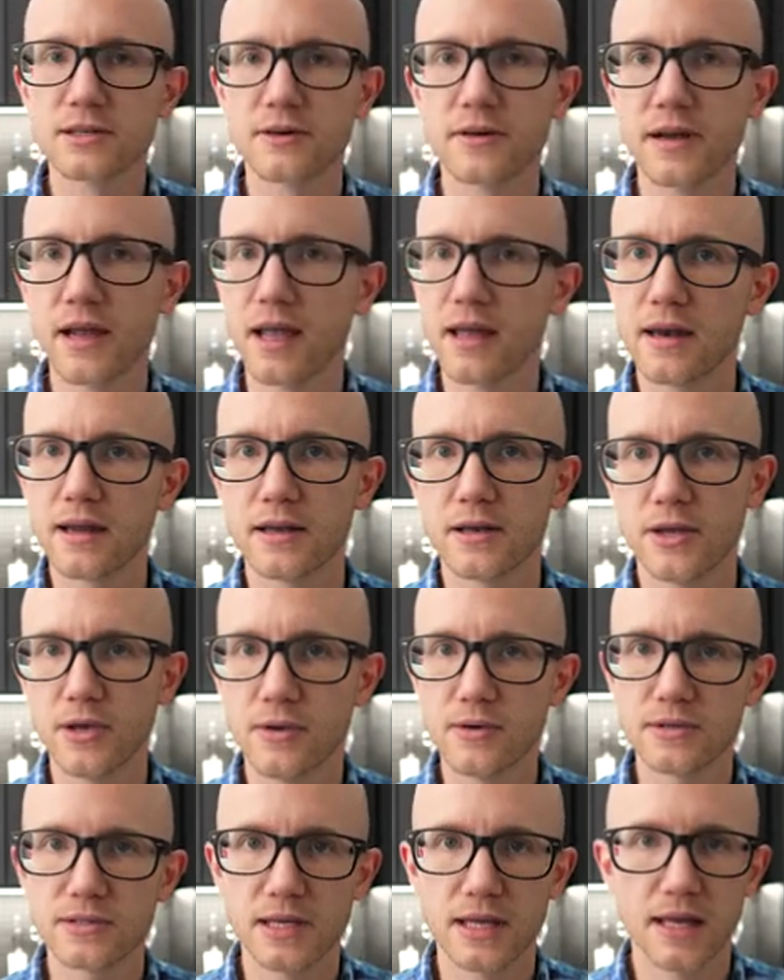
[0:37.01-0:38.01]
created
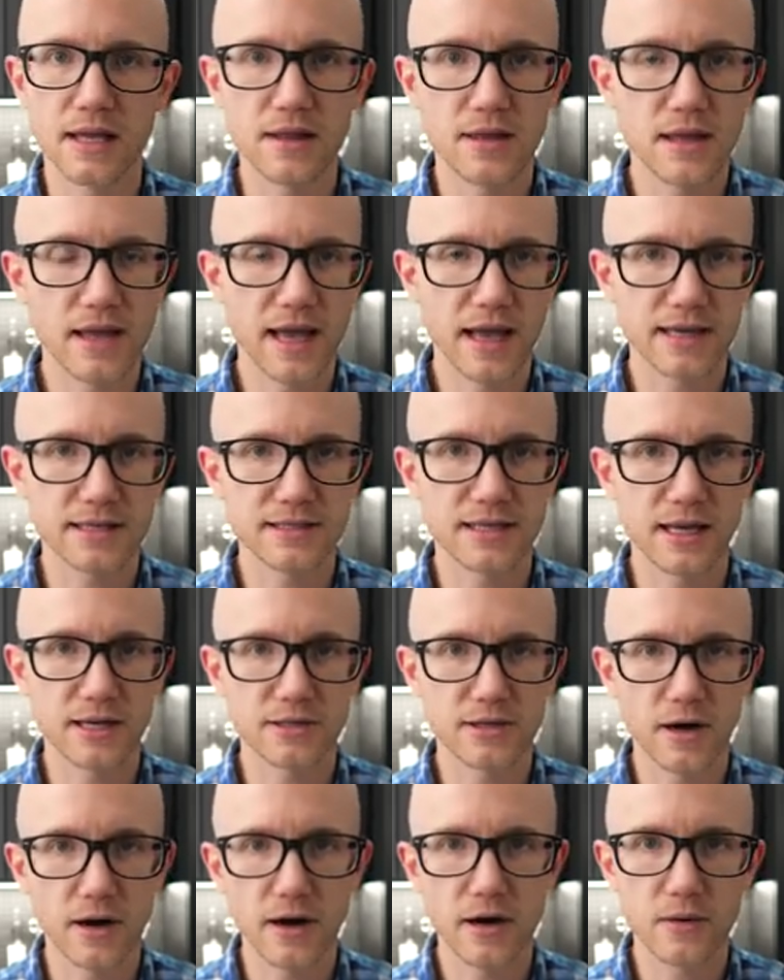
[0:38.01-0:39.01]
using the
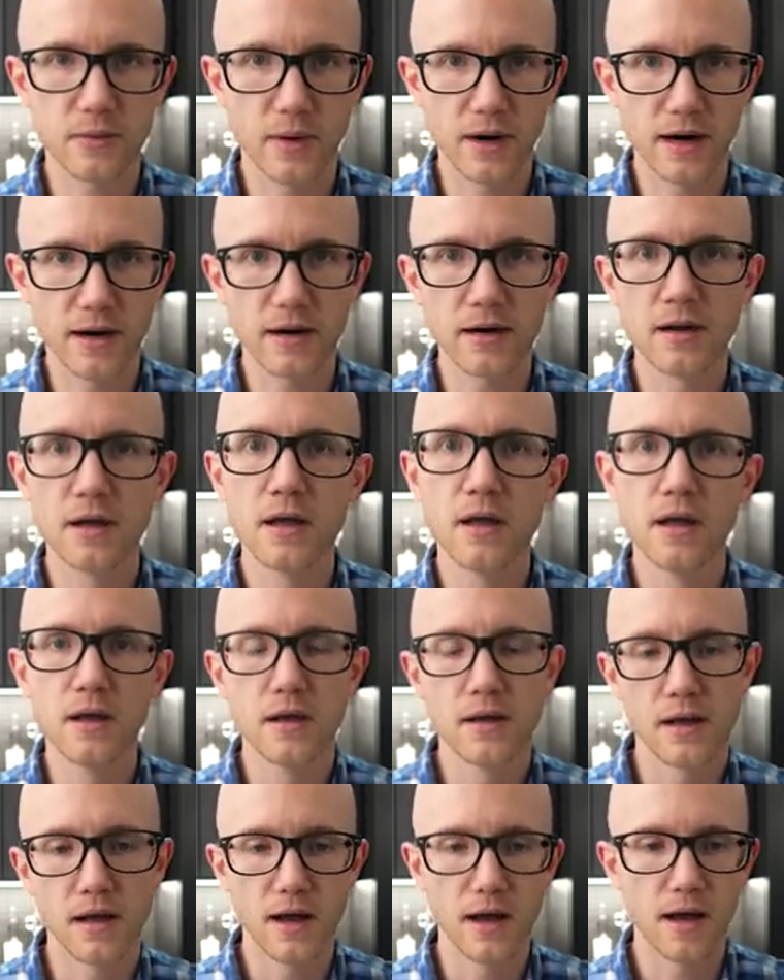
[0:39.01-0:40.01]
xTex hardware
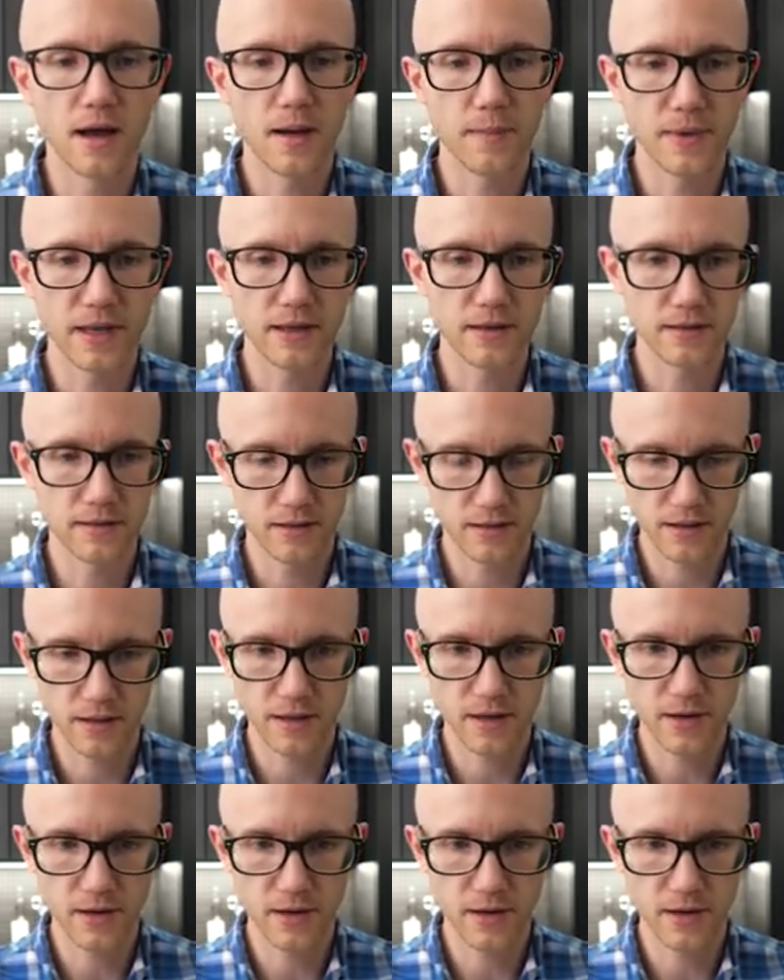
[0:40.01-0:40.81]
in